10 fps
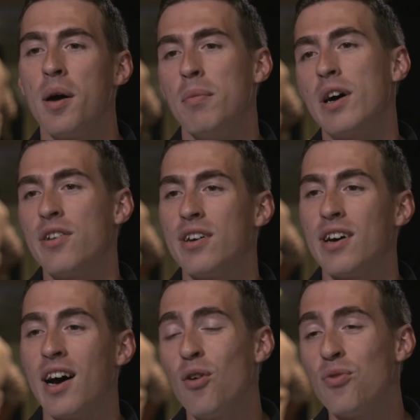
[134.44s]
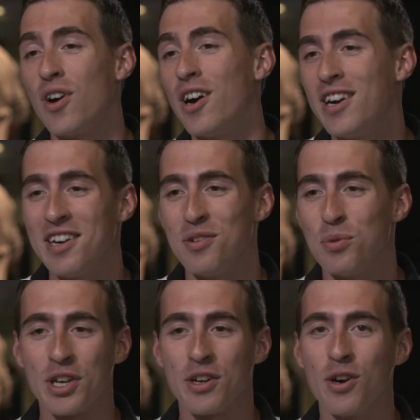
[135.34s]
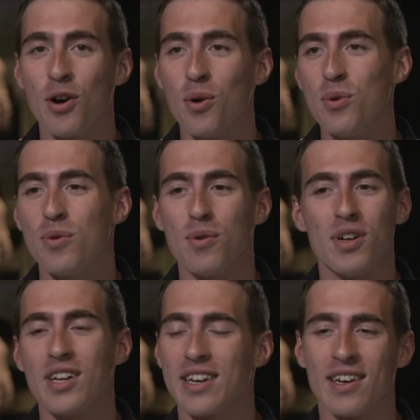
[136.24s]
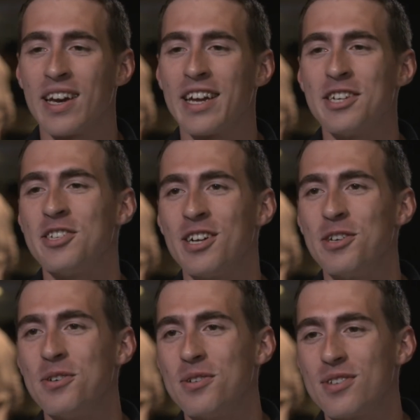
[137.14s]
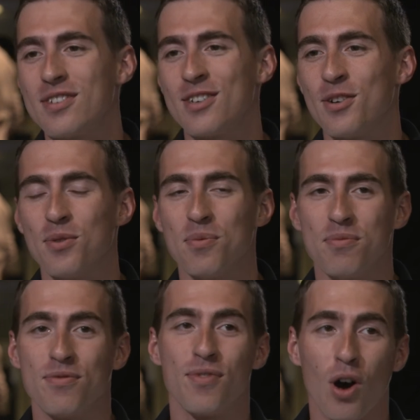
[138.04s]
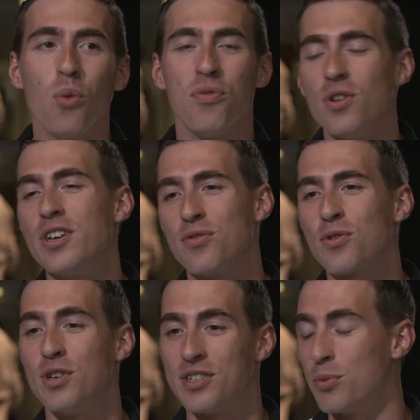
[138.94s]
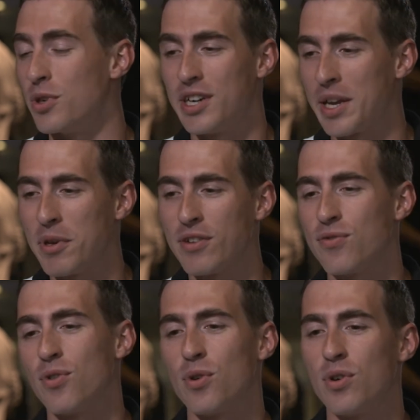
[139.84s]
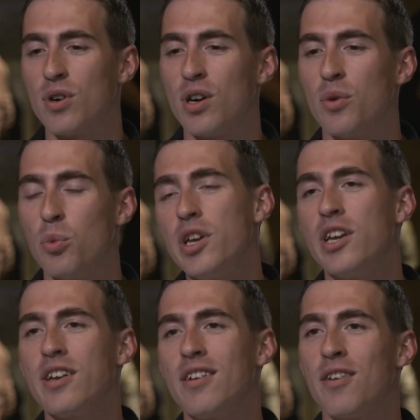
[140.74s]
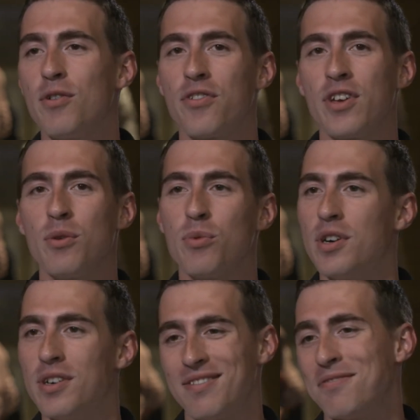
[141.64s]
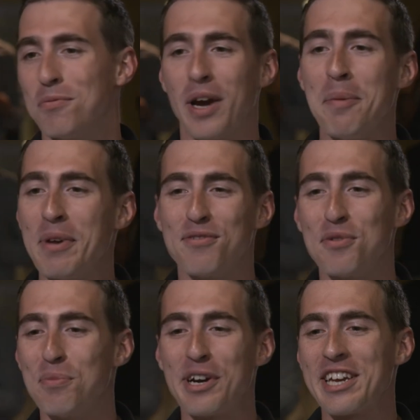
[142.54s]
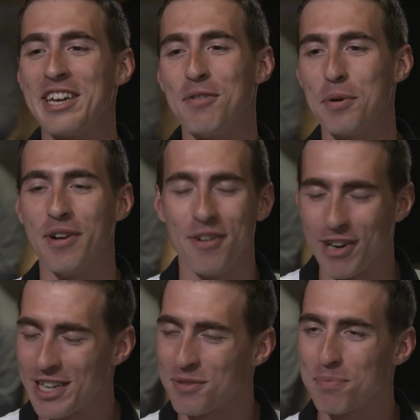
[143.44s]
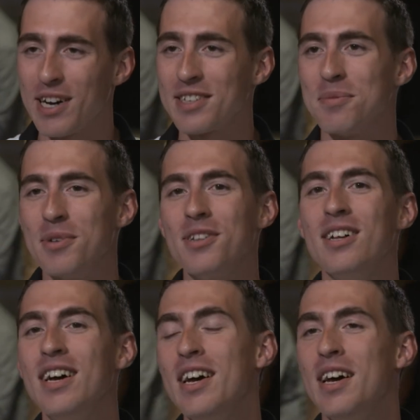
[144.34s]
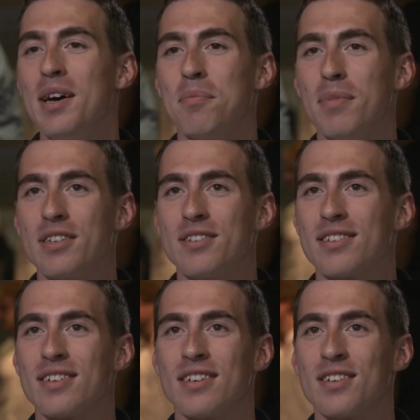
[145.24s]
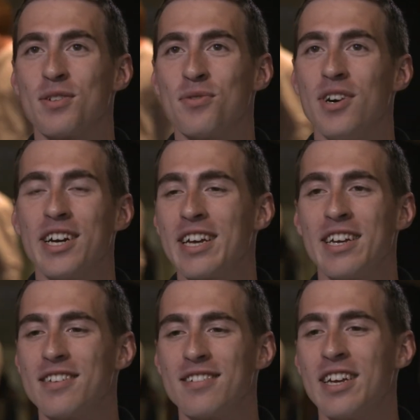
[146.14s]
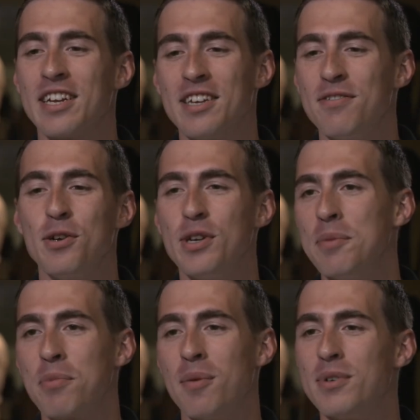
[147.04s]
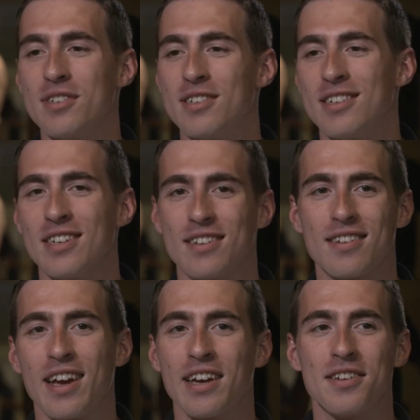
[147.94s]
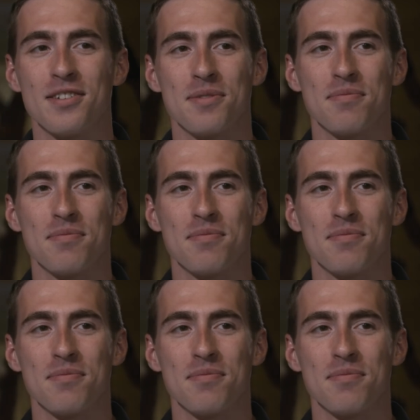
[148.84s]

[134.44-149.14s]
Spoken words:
But how far we can go, well, I cannot tell you. So hopefully, of course, we're aiming for winning everything. We're aiming for breaking every record possible. But so far, I cannot give you any promises and cannot